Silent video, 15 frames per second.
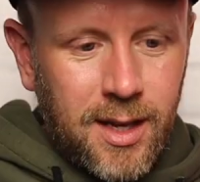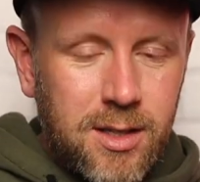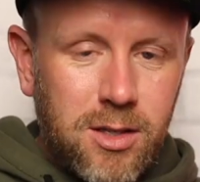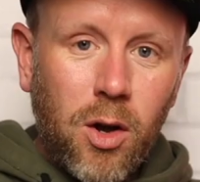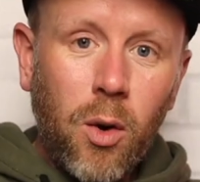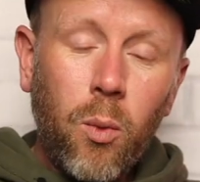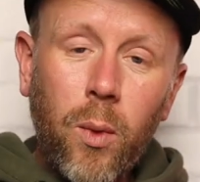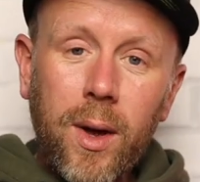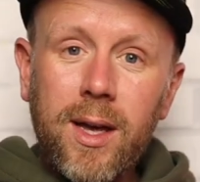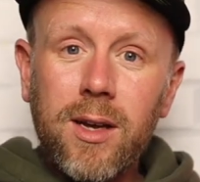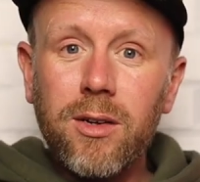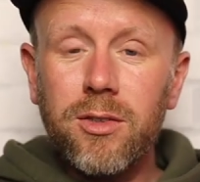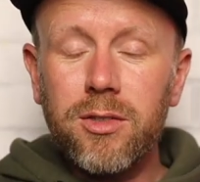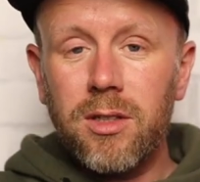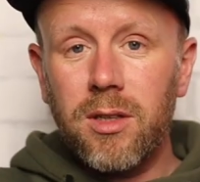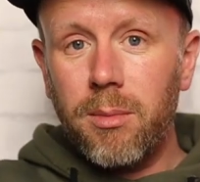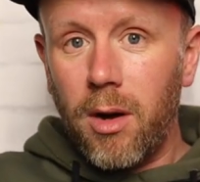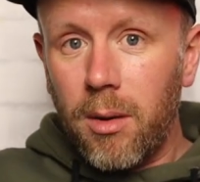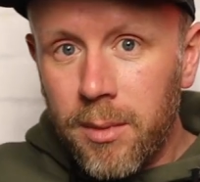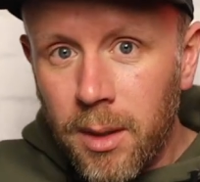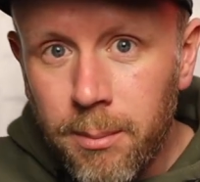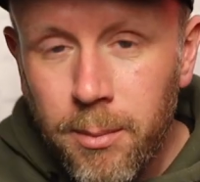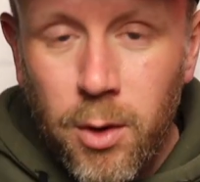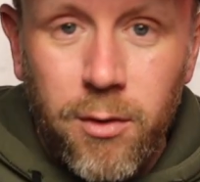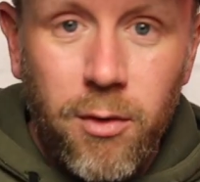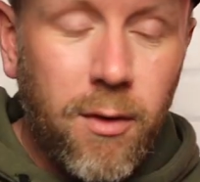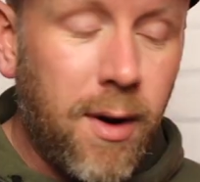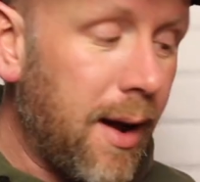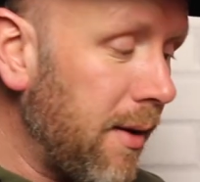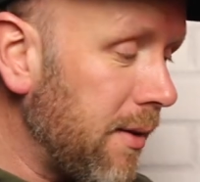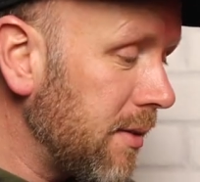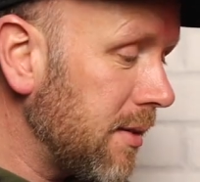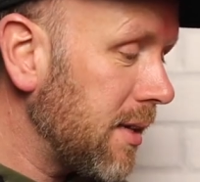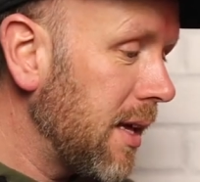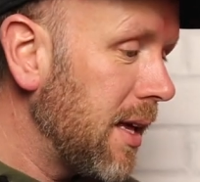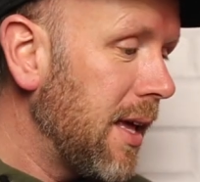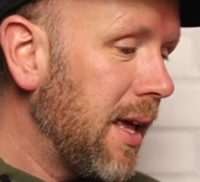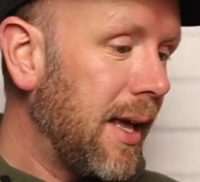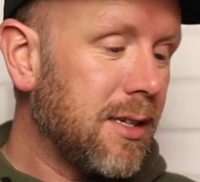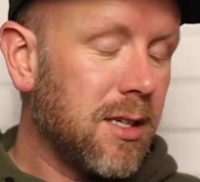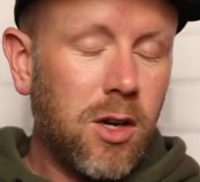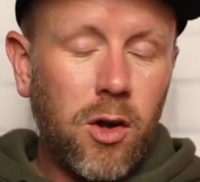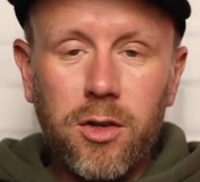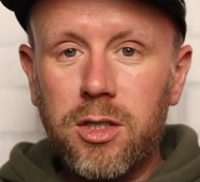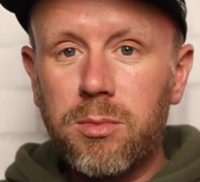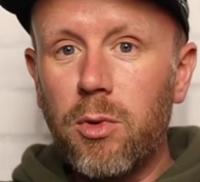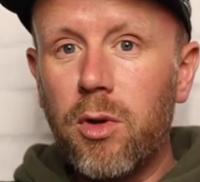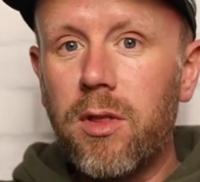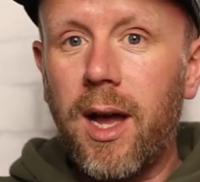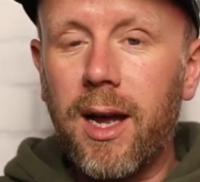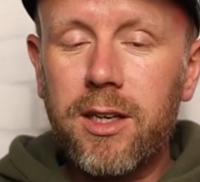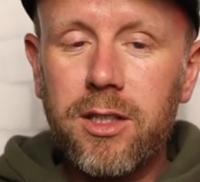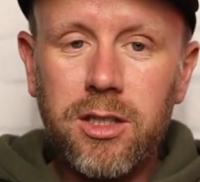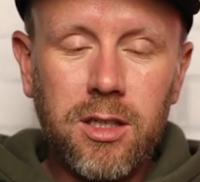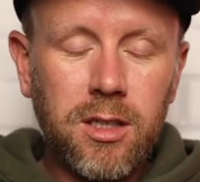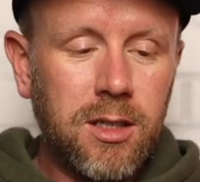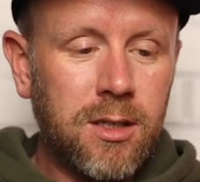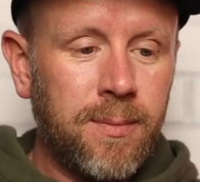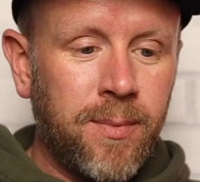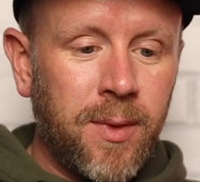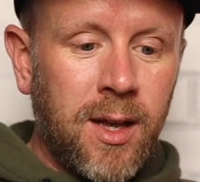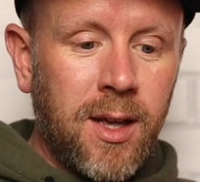It's got wheels on the bottom that move around. It's a nice smooth action.